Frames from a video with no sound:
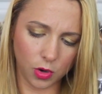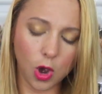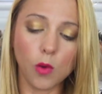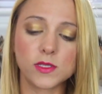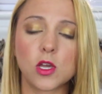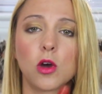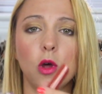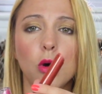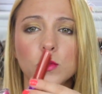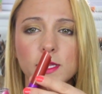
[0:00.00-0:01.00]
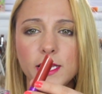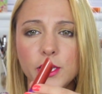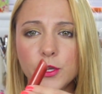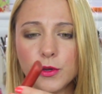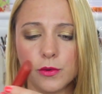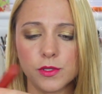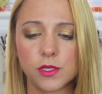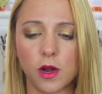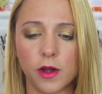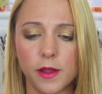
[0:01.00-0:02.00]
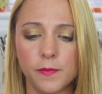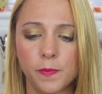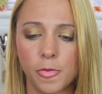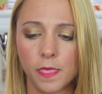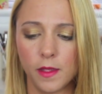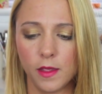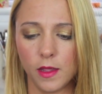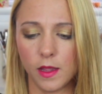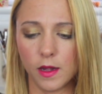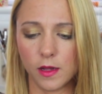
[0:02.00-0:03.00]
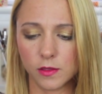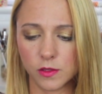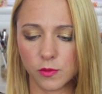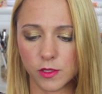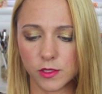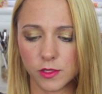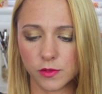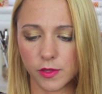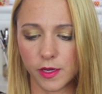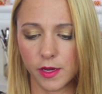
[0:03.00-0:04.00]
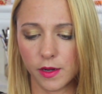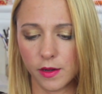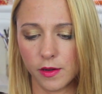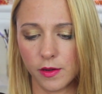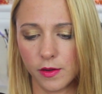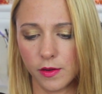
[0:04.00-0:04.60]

oh, it's called Only You, sorry. And I'll swatch this right here.